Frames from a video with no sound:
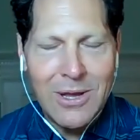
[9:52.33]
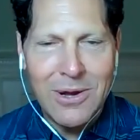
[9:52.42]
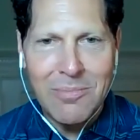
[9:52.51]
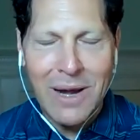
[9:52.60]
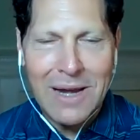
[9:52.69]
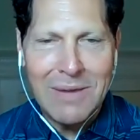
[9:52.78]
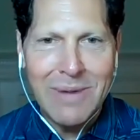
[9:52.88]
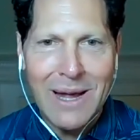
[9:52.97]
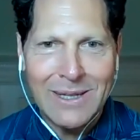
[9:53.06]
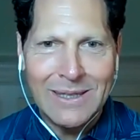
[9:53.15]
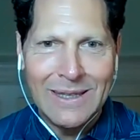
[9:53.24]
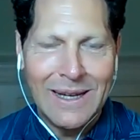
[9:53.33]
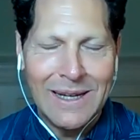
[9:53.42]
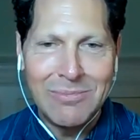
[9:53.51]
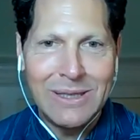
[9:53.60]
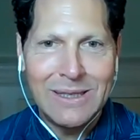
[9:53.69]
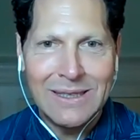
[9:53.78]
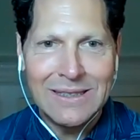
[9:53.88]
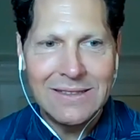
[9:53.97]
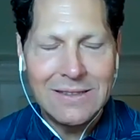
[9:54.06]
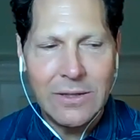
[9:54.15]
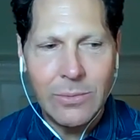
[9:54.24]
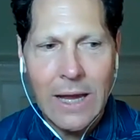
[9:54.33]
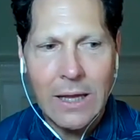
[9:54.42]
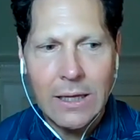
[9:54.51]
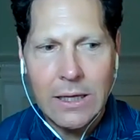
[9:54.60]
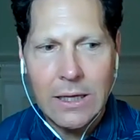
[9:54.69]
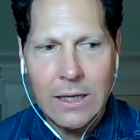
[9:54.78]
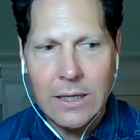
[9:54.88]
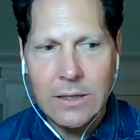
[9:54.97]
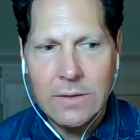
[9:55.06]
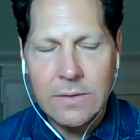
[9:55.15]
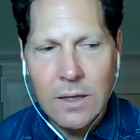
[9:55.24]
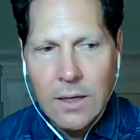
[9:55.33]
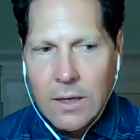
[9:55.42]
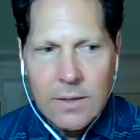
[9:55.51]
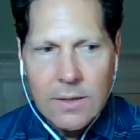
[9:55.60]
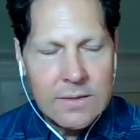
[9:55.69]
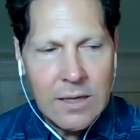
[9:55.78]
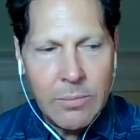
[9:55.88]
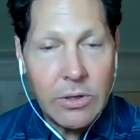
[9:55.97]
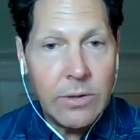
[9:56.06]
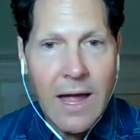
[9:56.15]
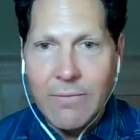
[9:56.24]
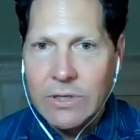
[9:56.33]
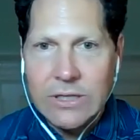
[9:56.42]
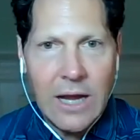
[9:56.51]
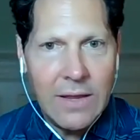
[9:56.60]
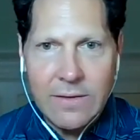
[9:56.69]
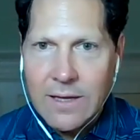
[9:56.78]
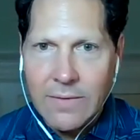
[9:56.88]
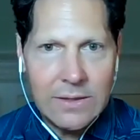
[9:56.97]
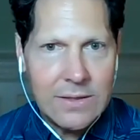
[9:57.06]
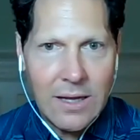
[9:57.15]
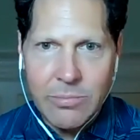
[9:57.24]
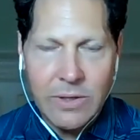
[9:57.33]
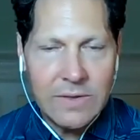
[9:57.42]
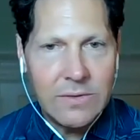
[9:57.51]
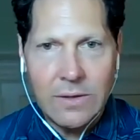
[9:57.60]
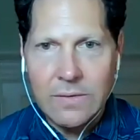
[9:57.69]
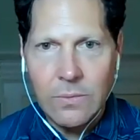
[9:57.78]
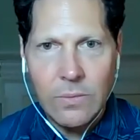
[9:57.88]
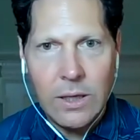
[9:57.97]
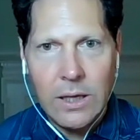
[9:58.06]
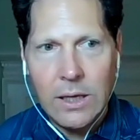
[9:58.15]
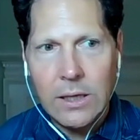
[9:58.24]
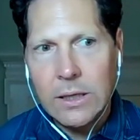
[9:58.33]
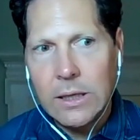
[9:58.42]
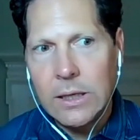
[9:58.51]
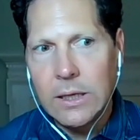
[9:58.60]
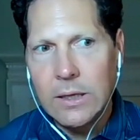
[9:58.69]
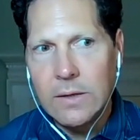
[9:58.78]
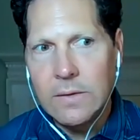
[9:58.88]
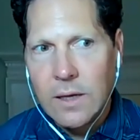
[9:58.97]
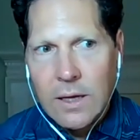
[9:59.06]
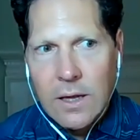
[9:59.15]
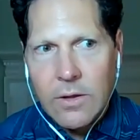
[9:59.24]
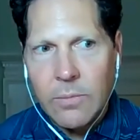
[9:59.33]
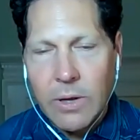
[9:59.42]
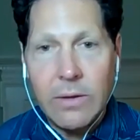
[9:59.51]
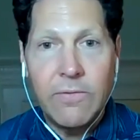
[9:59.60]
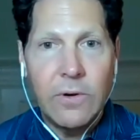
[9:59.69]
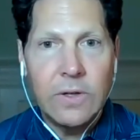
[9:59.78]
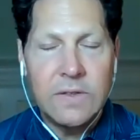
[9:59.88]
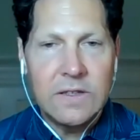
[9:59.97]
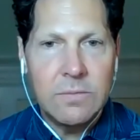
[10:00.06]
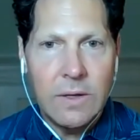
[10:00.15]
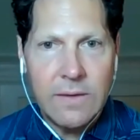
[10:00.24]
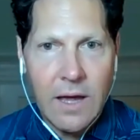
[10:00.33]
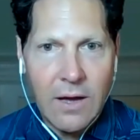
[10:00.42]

your brain back online, because the reality is typical average guy that's having 10 plus drinks a week is they're probably 4 to 6 months